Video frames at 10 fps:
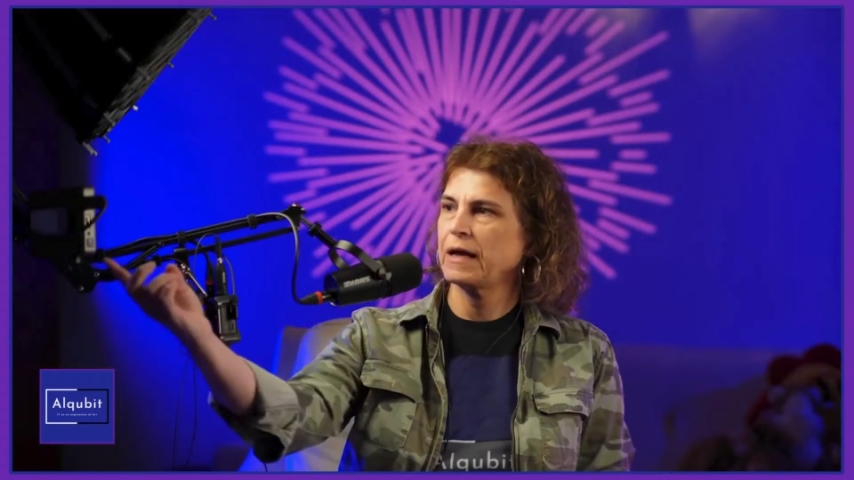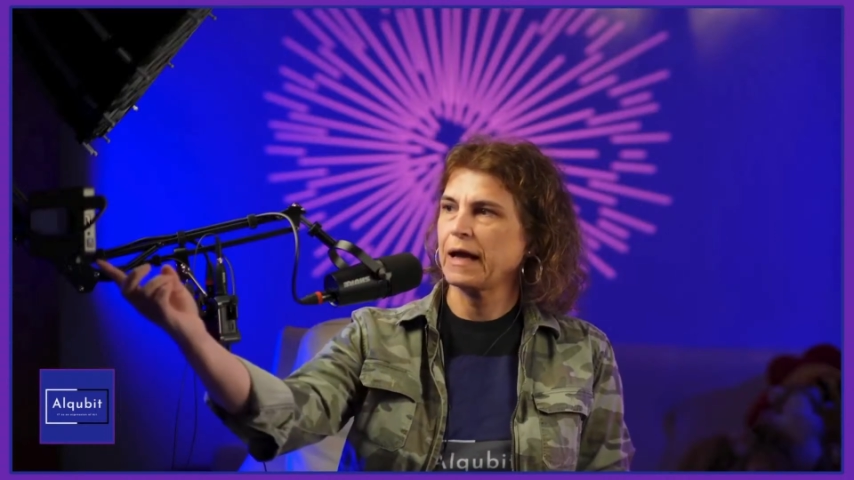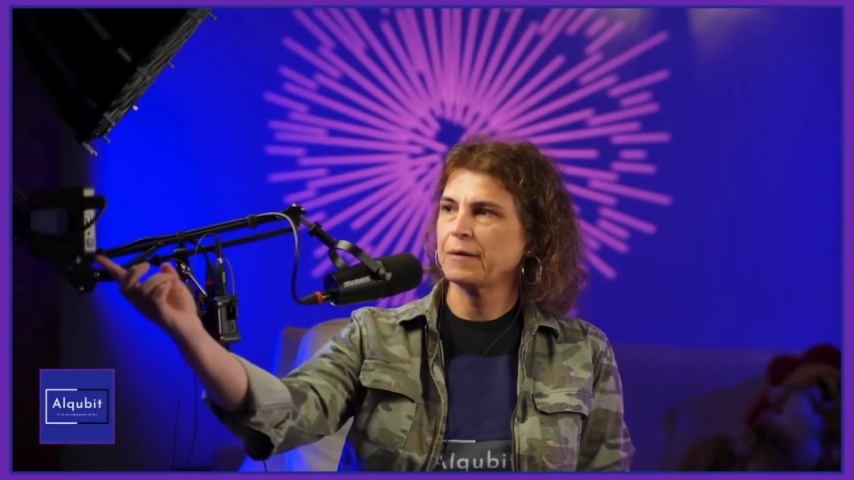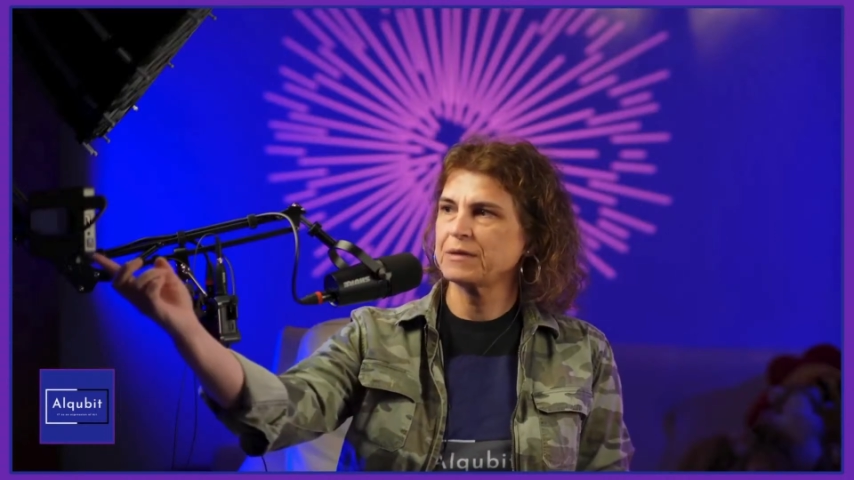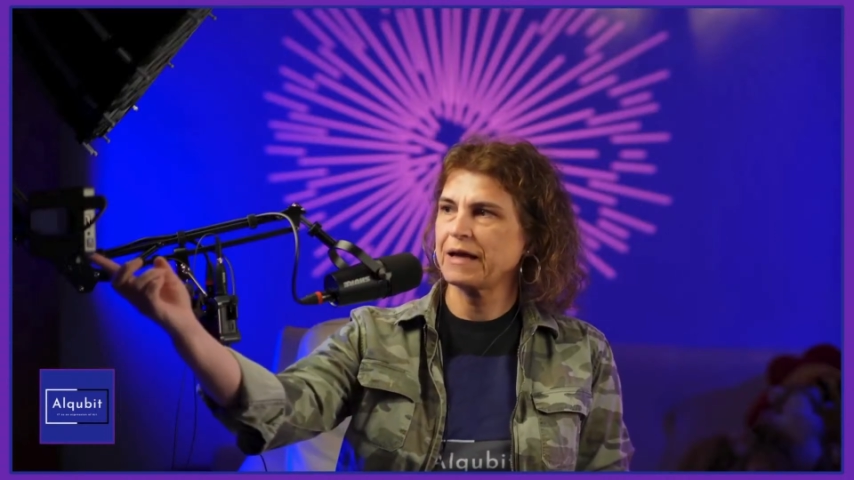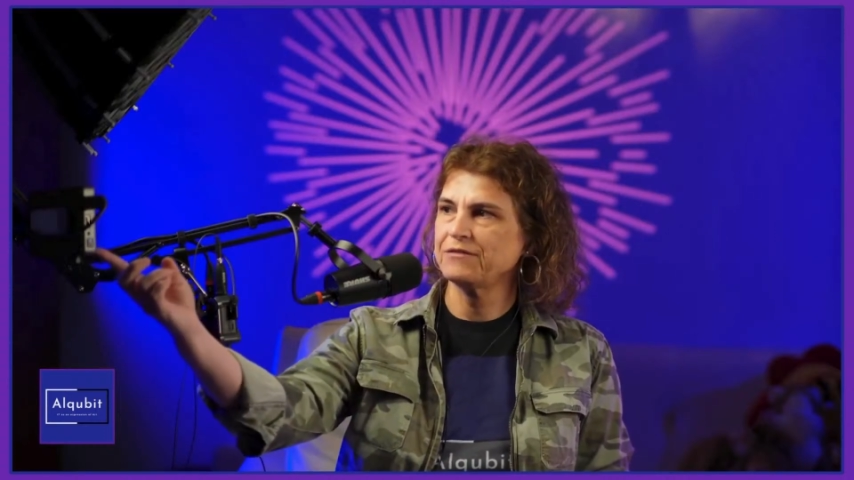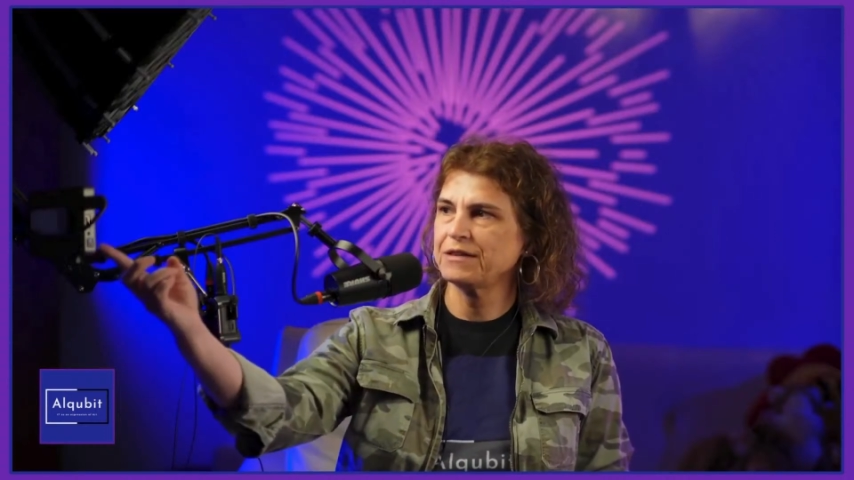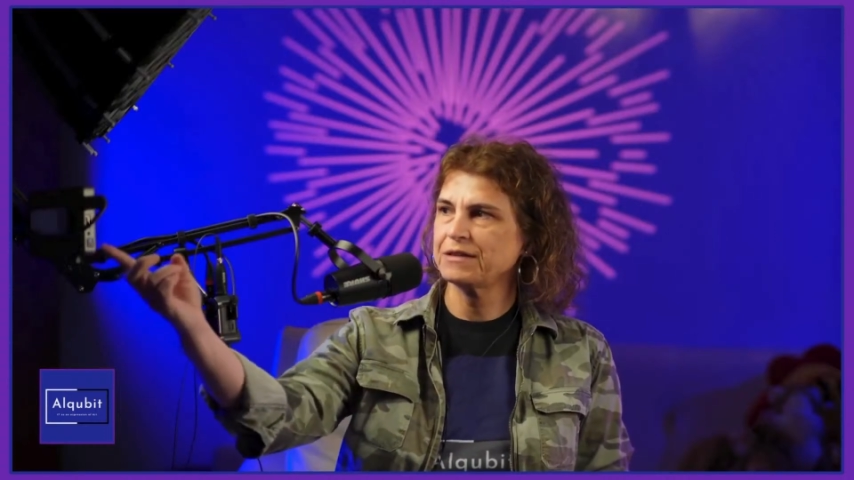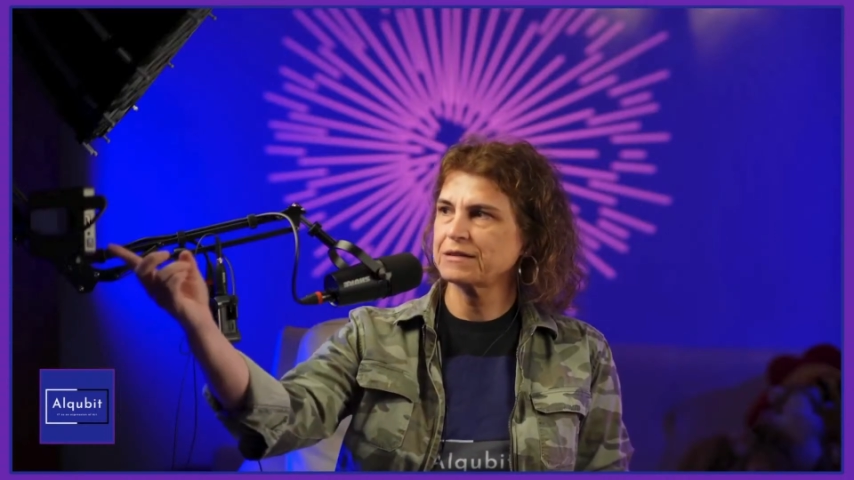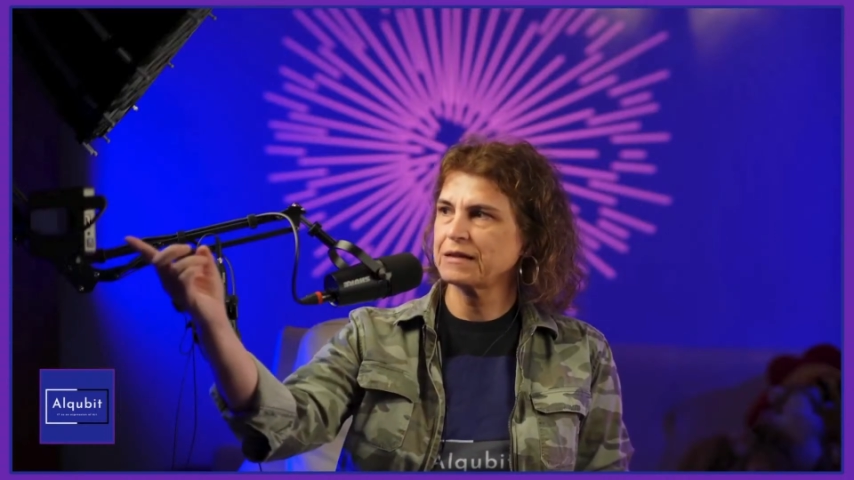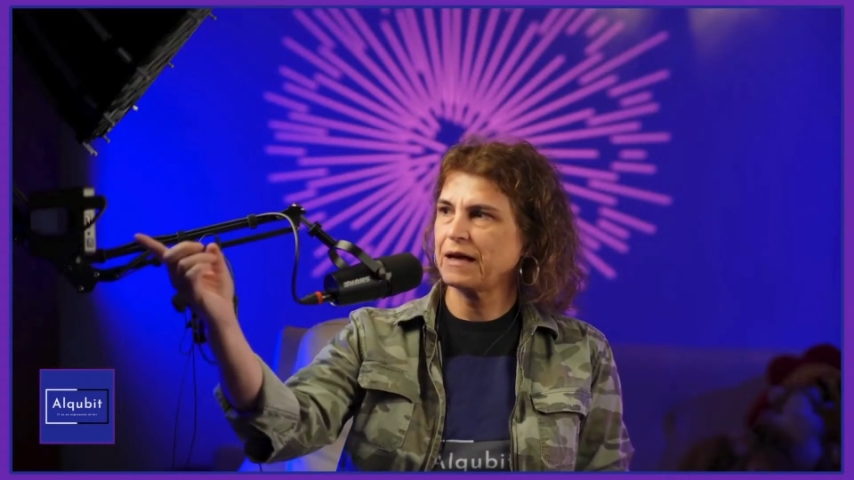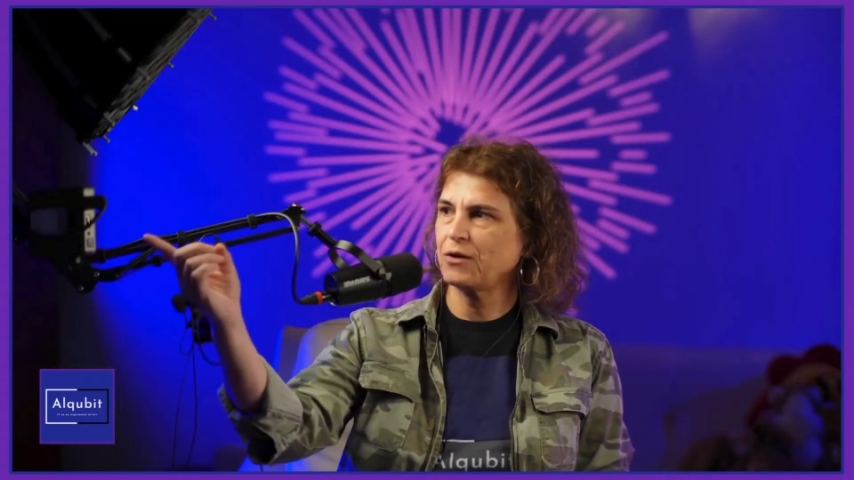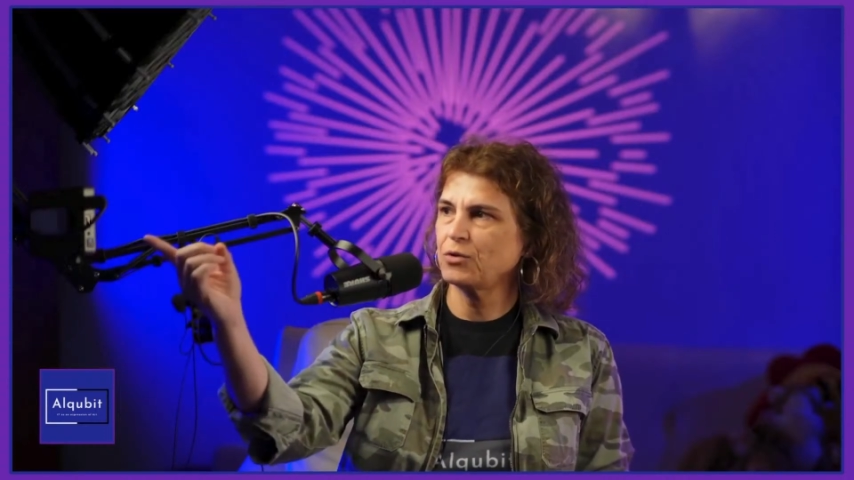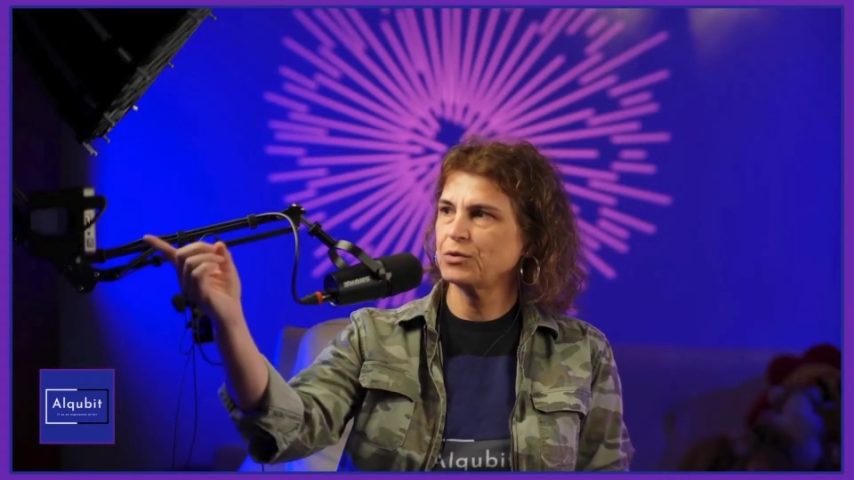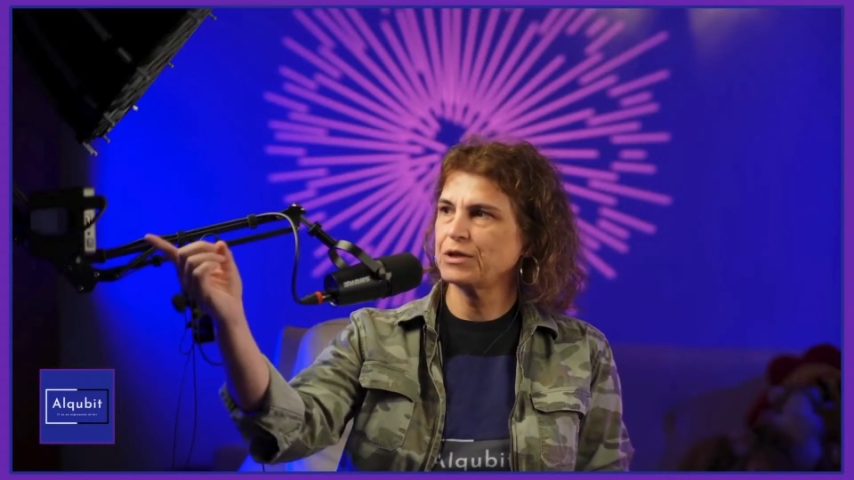I'm having now